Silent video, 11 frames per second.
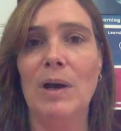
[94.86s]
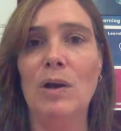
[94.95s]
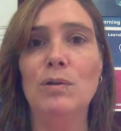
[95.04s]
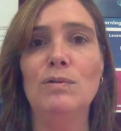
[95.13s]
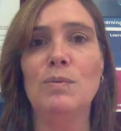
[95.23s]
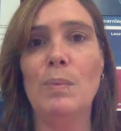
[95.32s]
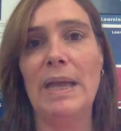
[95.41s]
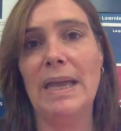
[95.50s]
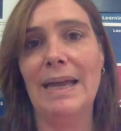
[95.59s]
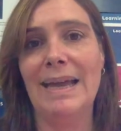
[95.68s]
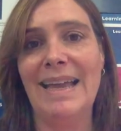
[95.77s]
who's
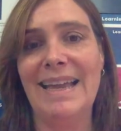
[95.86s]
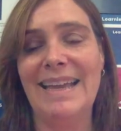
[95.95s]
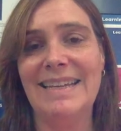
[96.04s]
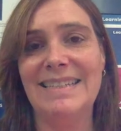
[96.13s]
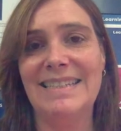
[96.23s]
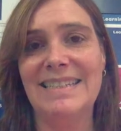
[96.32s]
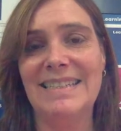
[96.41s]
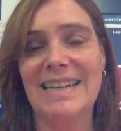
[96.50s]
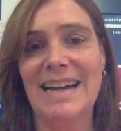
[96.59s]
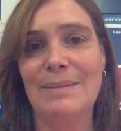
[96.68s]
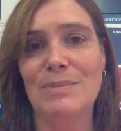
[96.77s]
where and
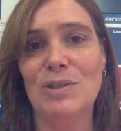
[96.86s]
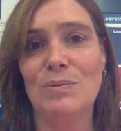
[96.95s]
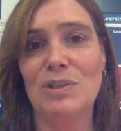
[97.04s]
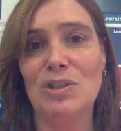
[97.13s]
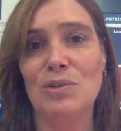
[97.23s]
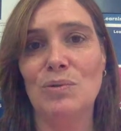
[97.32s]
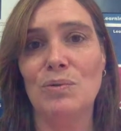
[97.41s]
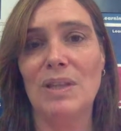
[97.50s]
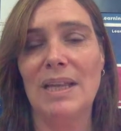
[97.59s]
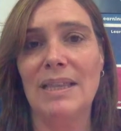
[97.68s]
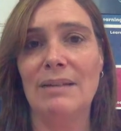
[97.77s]
to ensure
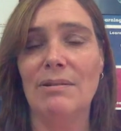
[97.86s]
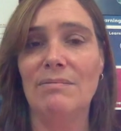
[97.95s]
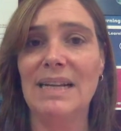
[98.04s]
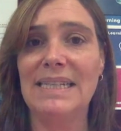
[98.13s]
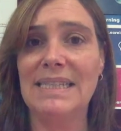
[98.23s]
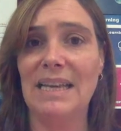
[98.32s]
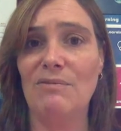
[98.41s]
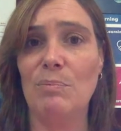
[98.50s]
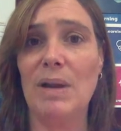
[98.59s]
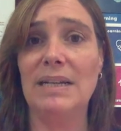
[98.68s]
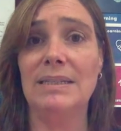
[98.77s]
that there are really safe
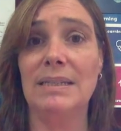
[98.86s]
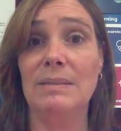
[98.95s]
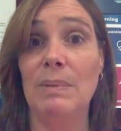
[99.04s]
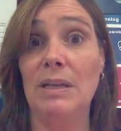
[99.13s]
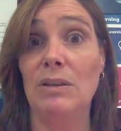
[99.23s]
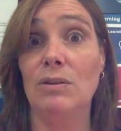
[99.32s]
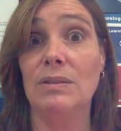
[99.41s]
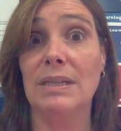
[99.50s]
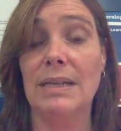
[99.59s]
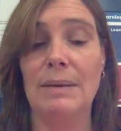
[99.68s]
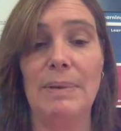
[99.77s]
practices being used
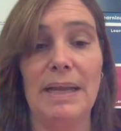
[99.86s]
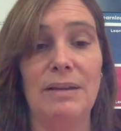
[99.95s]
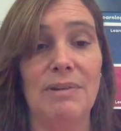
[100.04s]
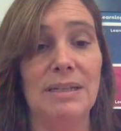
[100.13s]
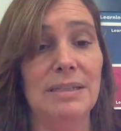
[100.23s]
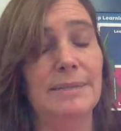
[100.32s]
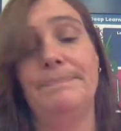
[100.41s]
in our playground.